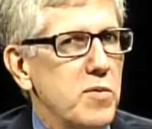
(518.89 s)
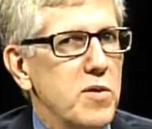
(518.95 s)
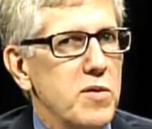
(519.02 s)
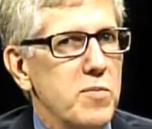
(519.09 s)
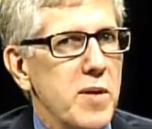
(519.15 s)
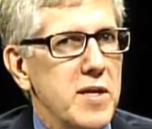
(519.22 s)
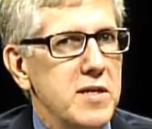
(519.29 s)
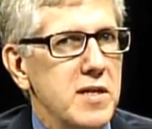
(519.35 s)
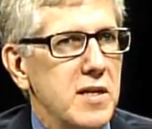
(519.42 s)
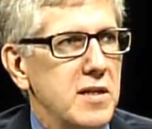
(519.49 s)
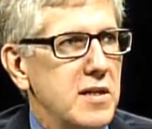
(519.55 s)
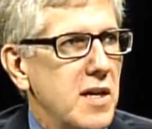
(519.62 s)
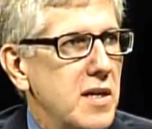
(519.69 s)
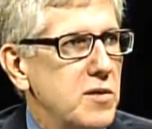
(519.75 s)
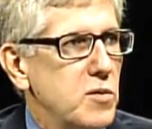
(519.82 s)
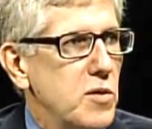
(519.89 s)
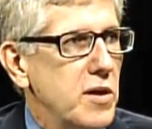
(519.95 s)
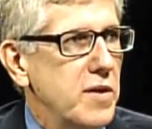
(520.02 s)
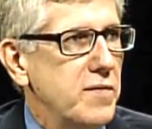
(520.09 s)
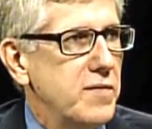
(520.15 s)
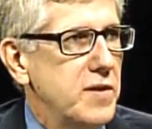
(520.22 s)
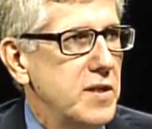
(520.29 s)
worth mentioning tonight is
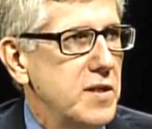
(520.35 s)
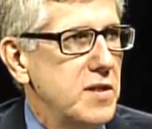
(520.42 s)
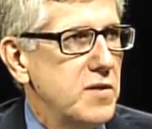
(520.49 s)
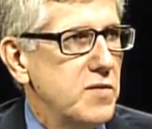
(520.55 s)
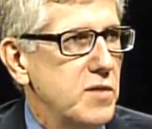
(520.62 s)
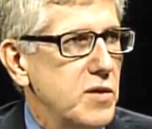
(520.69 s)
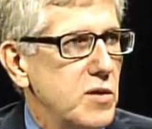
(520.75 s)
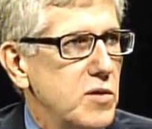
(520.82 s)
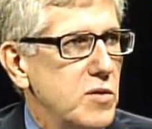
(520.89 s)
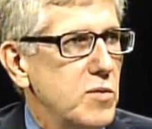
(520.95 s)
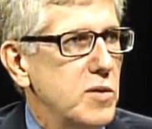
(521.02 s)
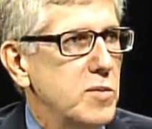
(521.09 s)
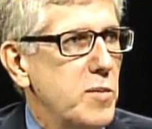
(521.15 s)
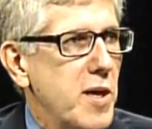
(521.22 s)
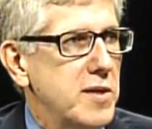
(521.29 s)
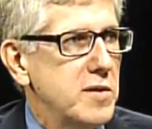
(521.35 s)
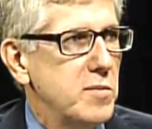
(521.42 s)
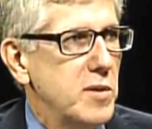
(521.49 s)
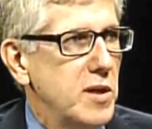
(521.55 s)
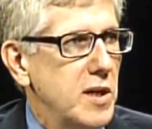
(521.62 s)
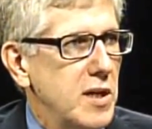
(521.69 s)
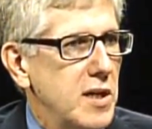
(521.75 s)
Oregon Physicians for Social
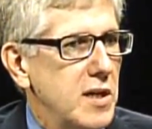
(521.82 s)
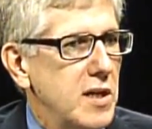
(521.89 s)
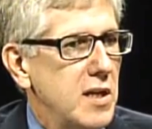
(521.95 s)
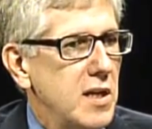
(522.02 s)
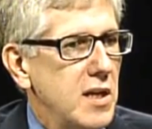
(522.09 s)
Responsibility.